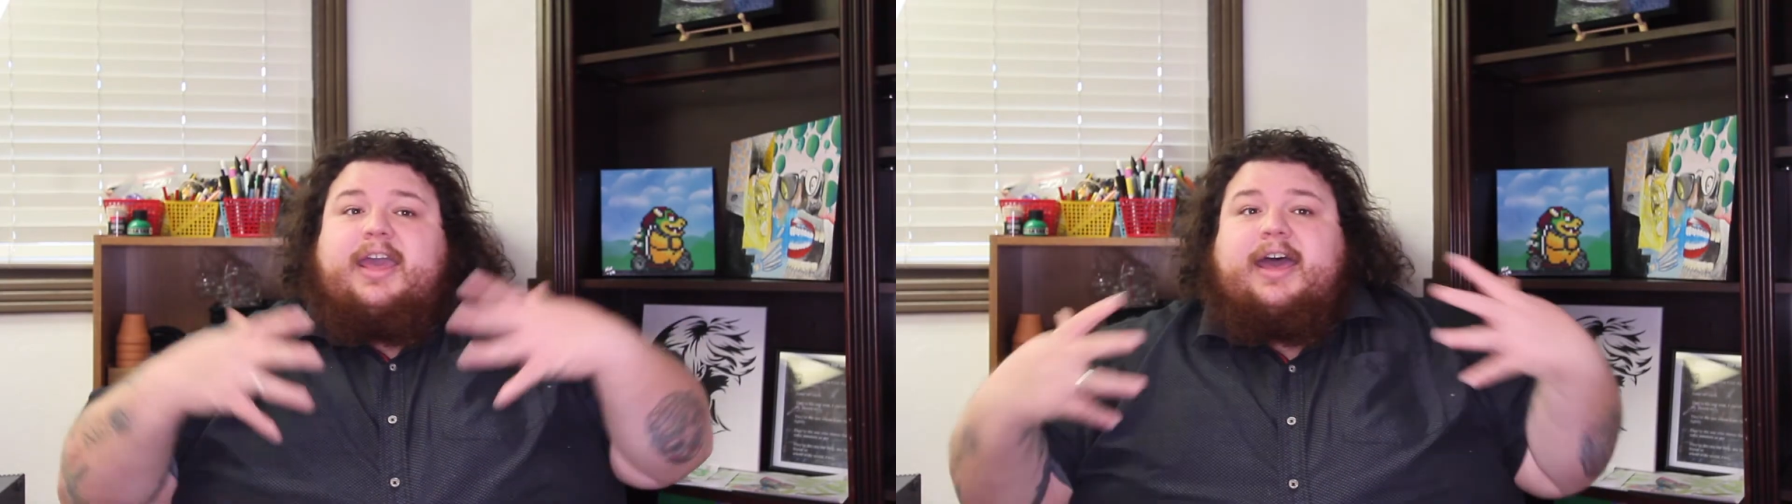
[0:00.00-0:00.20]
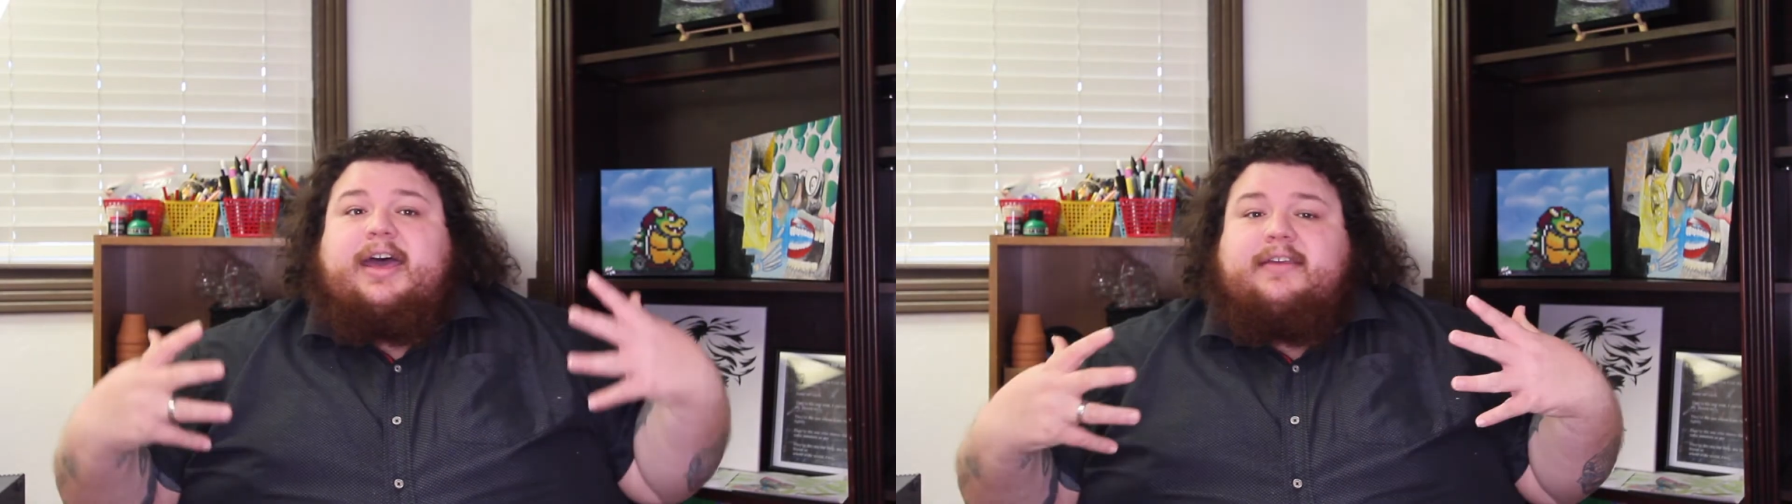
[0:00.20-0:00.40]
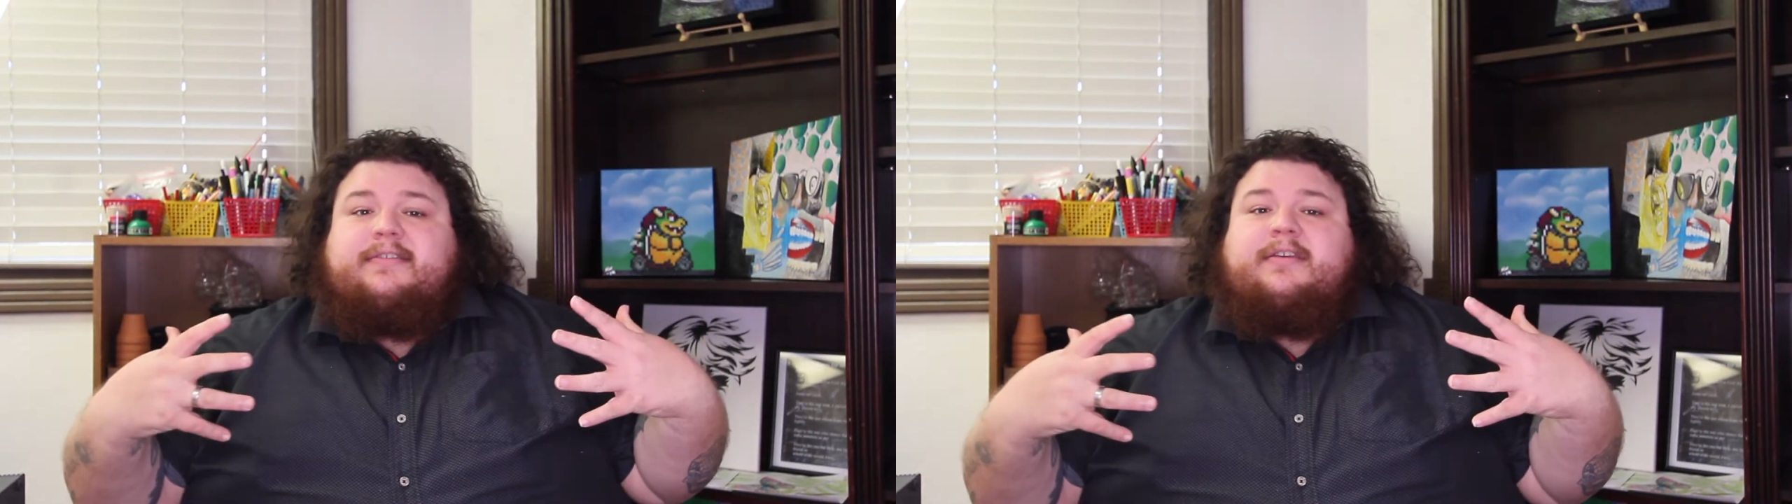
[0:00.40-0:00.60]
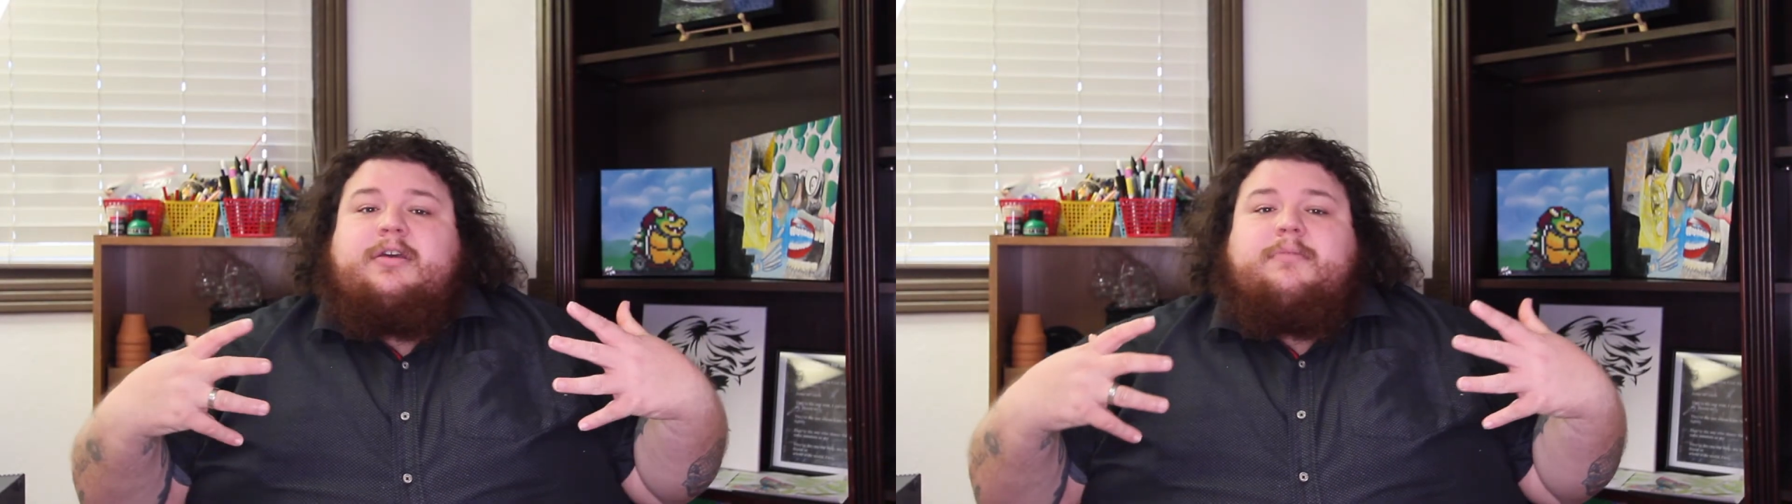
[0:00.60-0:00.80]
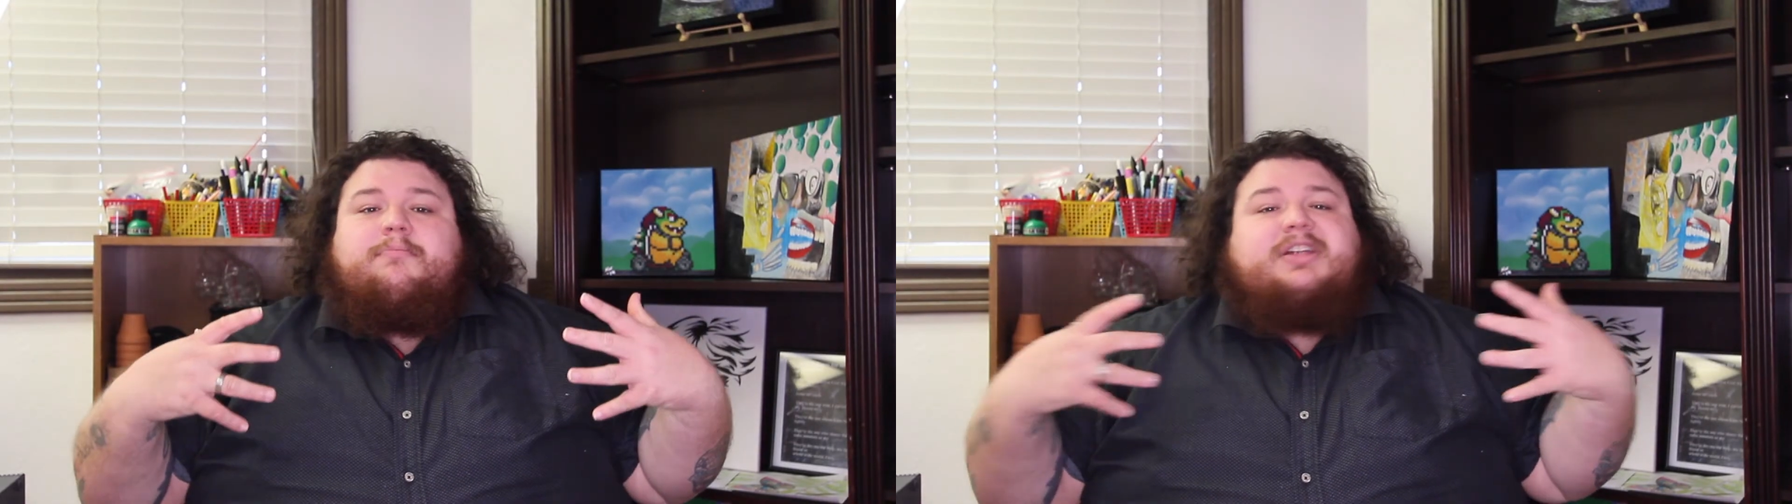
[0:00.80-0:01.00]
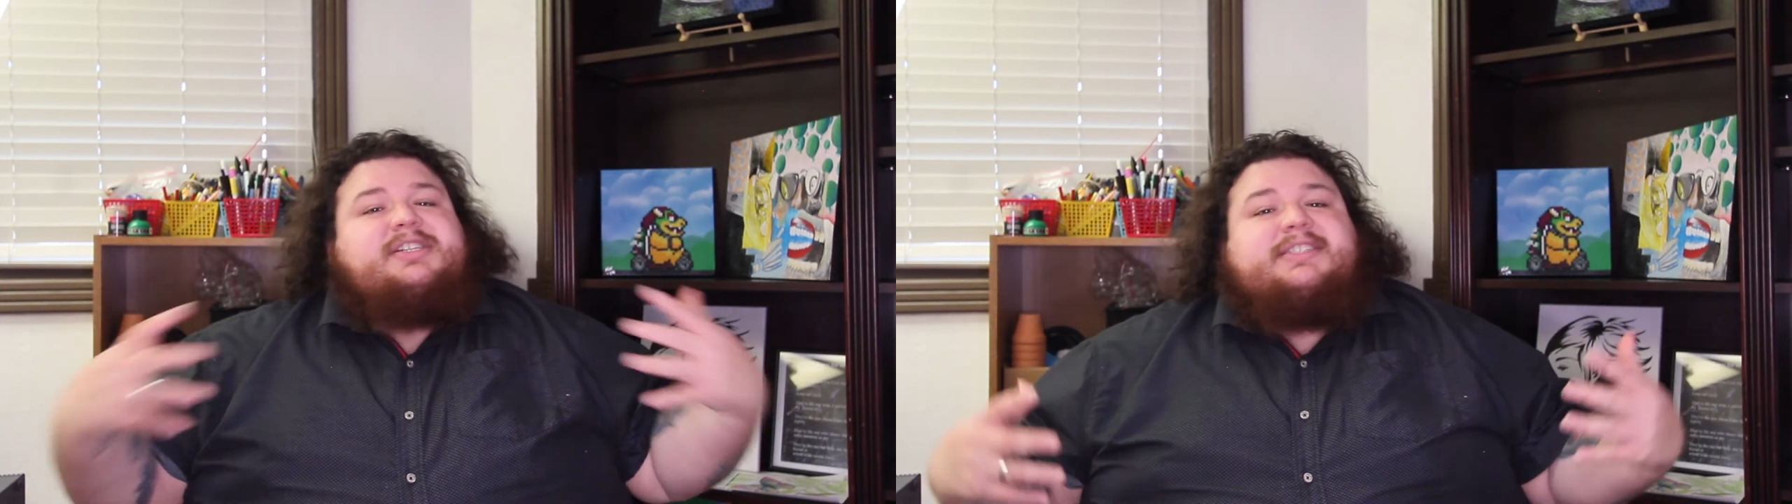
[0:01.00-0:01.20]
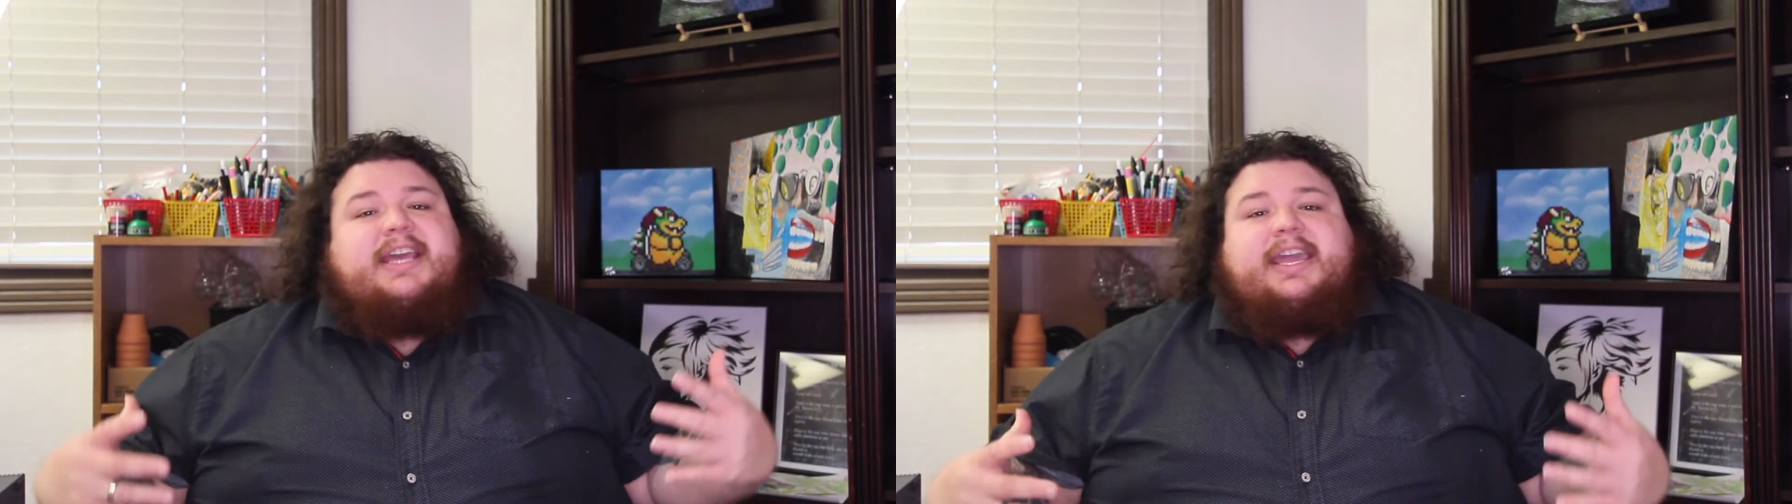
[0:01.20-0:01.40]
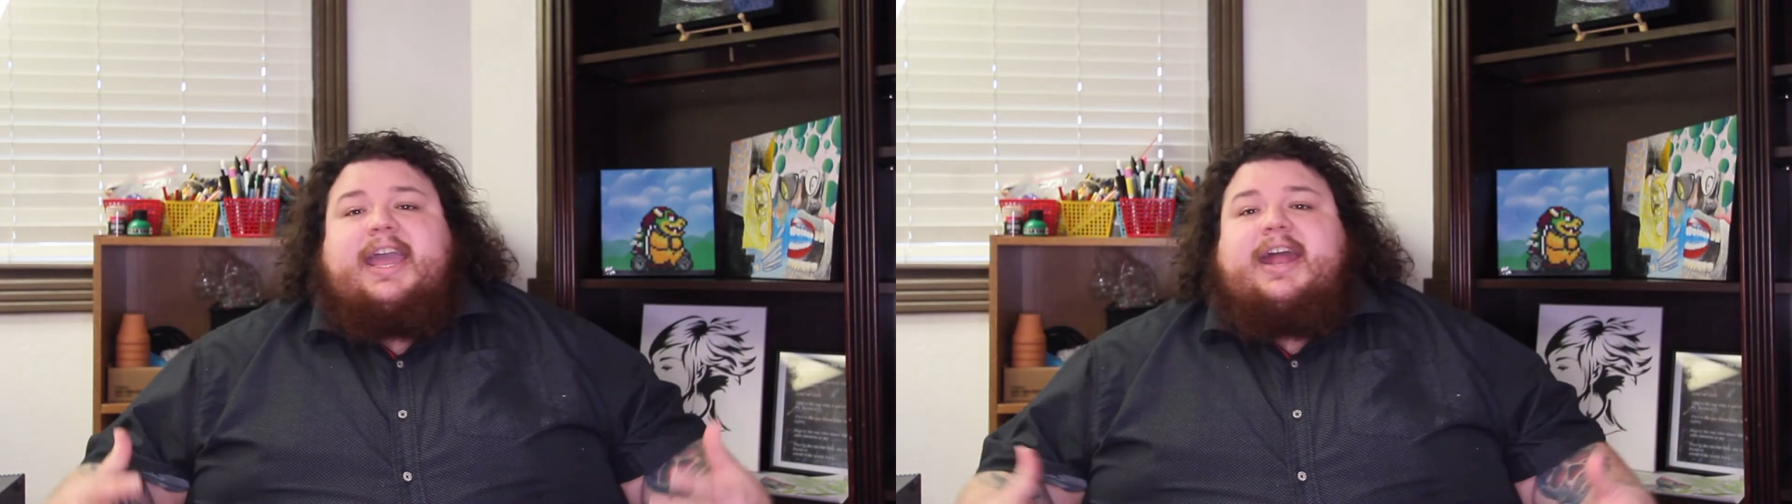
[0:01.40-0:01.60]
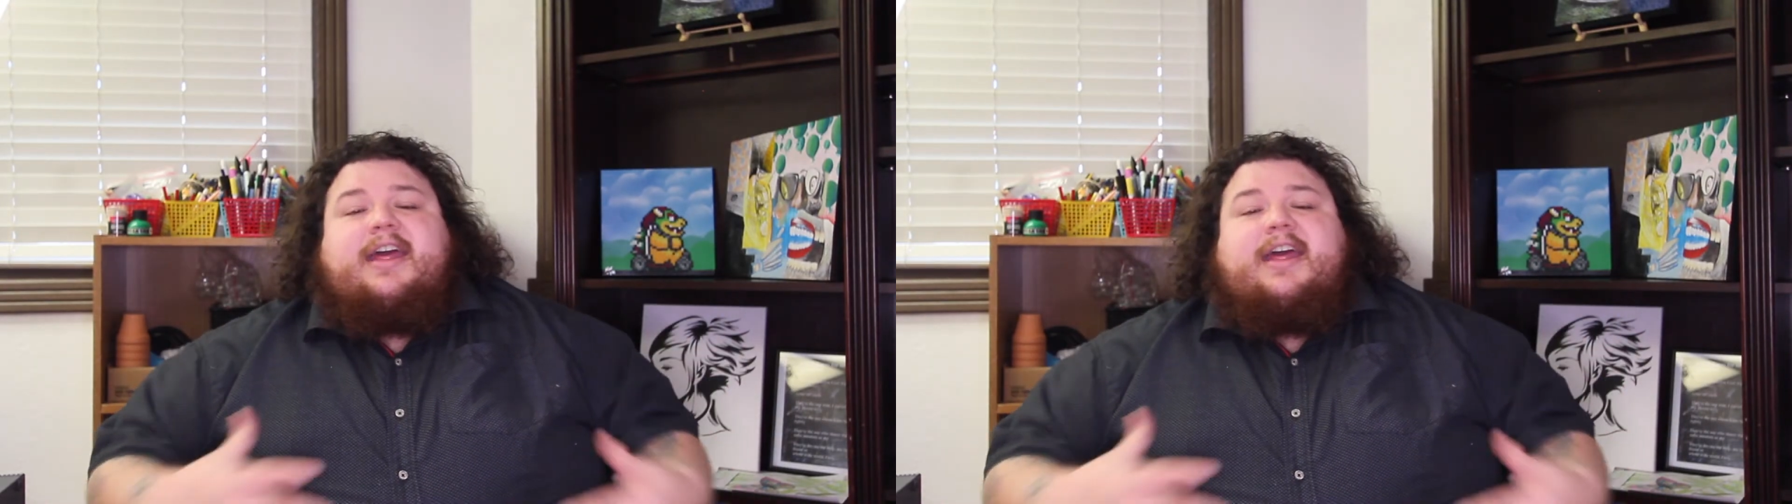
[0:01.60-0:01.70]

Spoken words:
as much as they can,